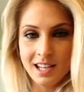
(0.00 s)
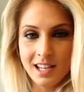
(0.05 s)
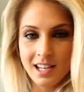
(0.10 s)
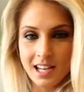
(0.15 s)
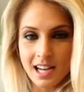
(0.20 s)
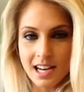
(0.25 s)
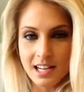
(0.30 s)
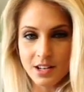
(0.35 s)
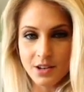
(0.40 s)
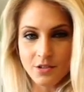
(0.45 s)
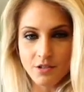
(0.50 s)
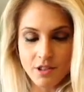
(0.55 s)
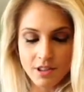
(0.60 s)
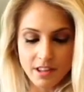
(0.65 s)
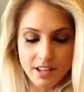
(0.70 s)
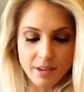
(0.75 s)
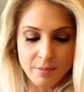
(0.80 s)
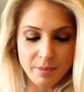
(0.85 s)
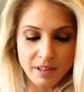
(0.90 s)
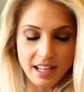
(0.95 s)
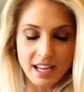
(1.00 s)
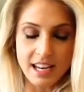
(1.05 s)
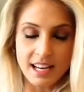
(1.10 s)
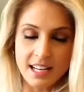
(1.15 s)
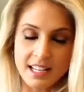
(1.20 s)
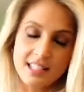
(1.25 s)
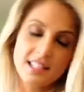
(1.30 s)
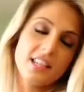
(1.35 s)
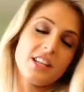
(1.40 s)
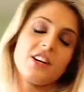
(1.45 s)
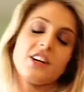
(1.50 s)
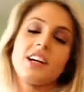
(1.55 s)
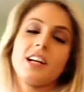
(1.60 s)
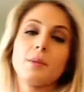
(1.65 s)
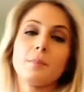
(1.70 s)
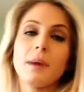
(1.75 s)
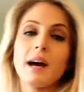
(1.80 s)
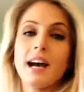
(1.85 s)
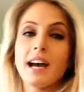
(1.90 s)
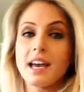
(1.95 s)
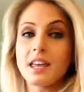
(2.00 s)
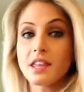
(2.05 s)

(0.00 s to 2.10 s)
I know that their plan is that you're going to buy